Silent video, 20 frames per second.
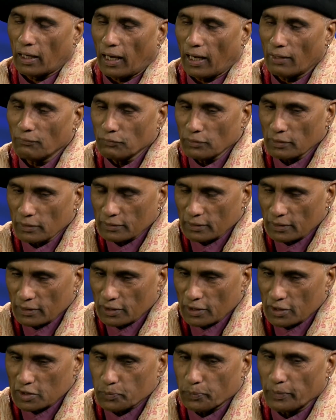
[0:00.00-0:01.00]
I will
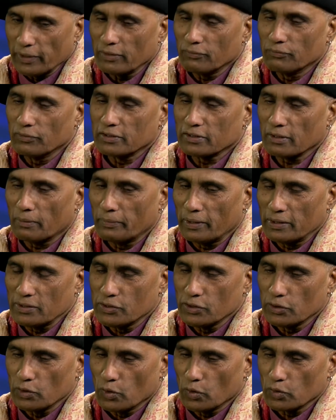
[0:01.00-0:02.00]
speak with some
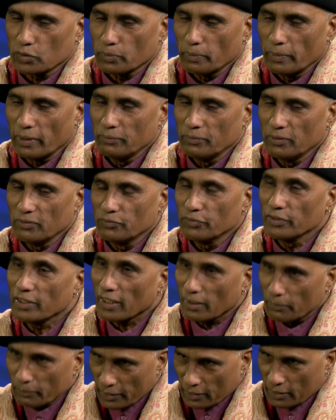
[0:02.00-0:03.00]
NGOs. Maybe we
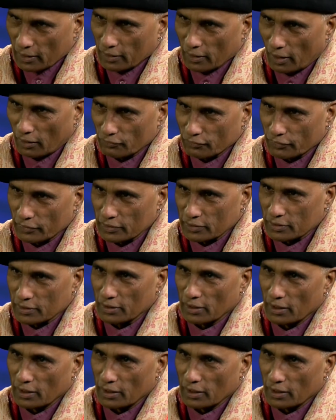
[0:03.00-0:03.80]
can make a conference.